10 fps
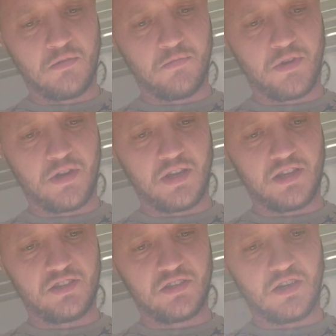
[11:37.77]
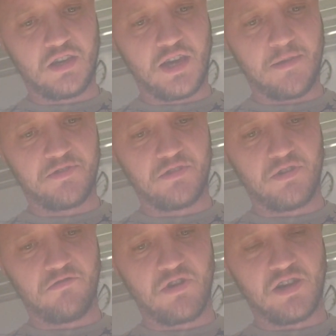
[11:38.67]
but it's
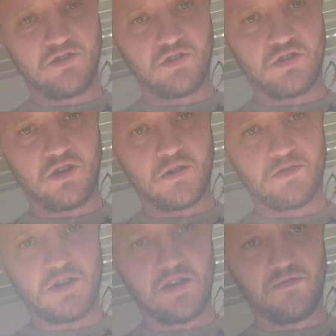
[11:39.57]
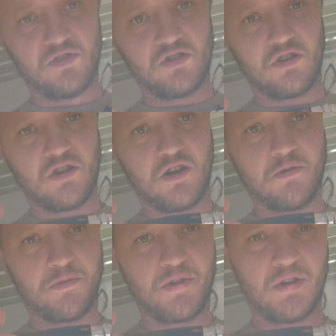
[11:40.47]
absolutely razor sharp, shaving
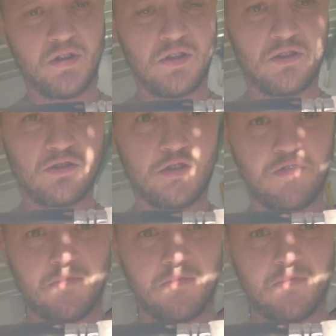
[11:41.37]
sharp. Sorry